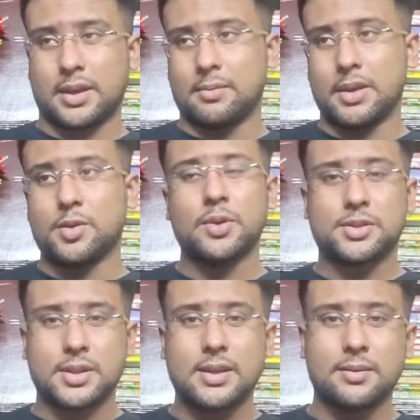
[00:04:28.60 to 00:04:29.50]

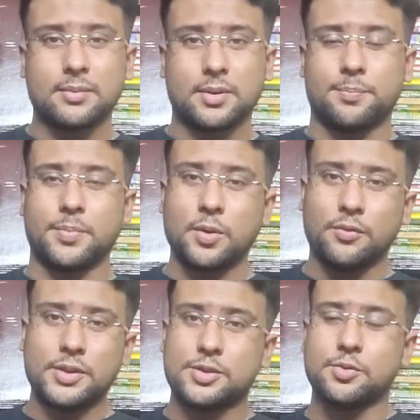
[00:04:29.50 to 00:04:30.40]
interesting
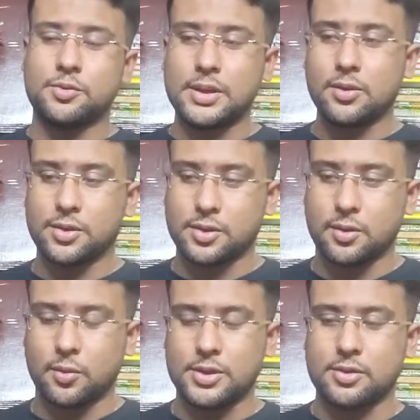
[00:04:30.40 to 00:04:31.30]
POVs to read
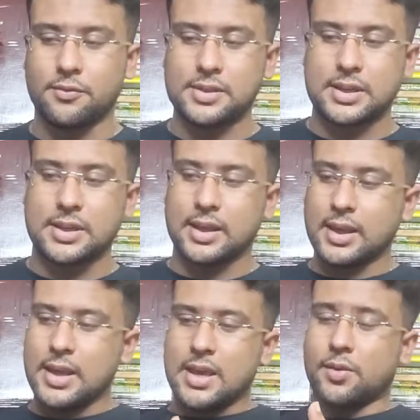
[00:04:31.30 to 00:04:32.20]
was obviously,
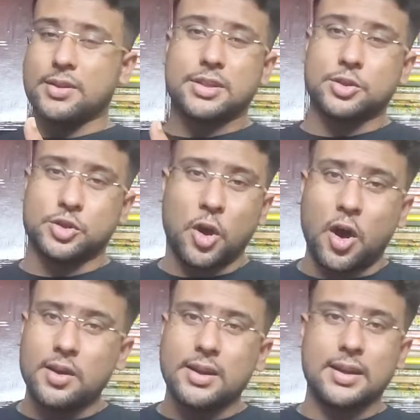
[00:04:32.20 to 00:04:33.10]
you can say,
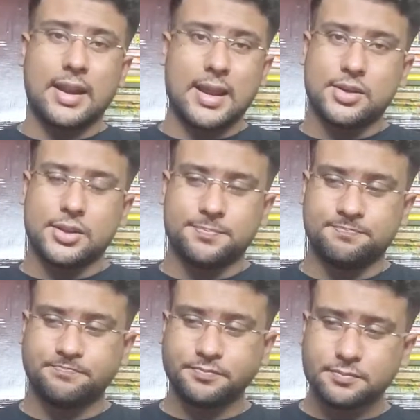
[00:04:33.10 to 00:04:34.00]
Jon, Ned,
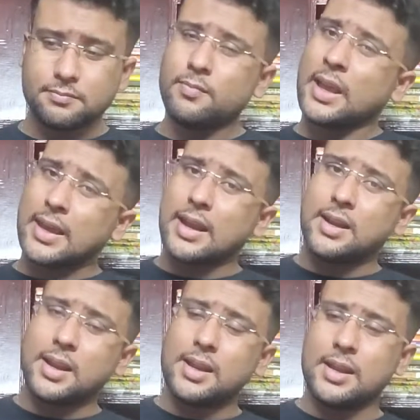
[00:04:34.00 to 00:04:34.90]

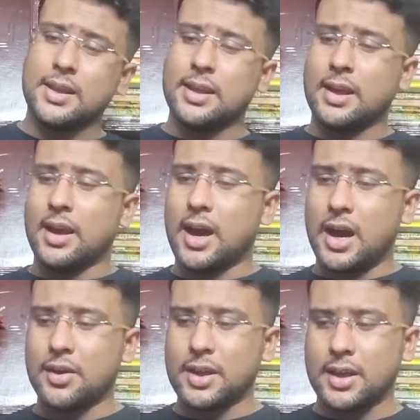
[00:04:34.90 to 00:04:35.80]
Catelyn,
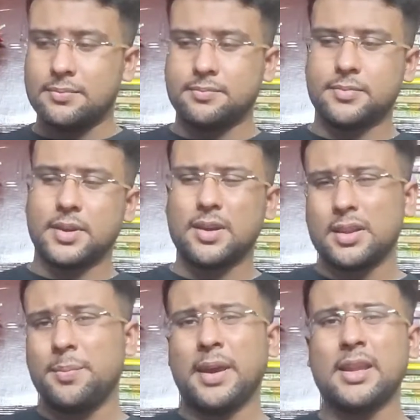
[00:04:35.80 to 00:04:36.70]
Arya.
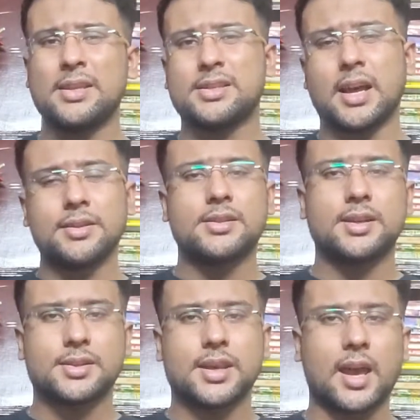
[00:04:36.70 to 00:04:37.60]
In the beginning,
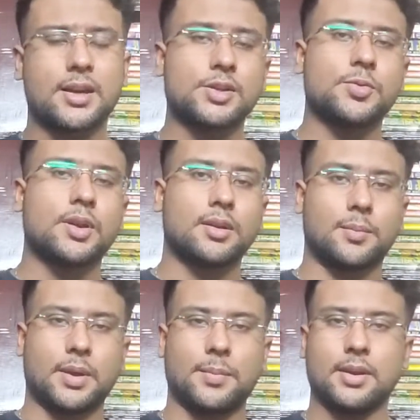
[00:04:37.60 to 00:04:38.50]
Sansa's characters
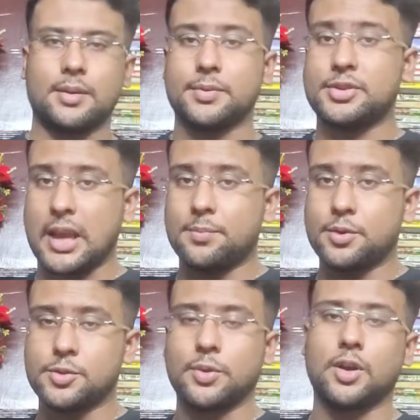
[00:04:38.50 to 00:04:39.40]
were,
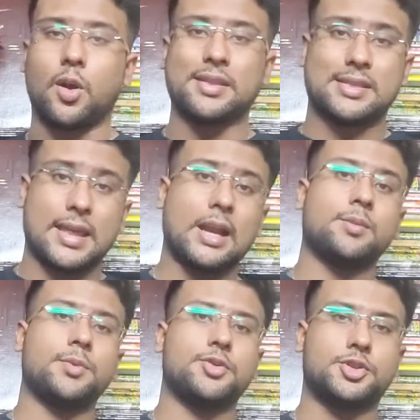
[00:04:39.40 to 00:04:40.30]
chapters were not
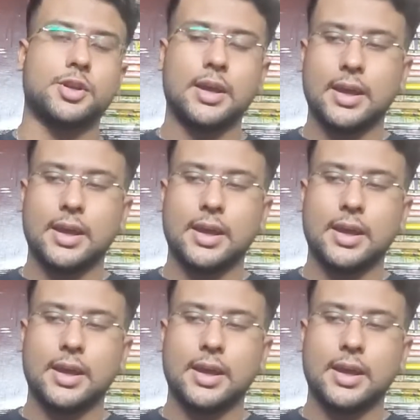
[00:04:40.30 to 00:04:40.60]
that much,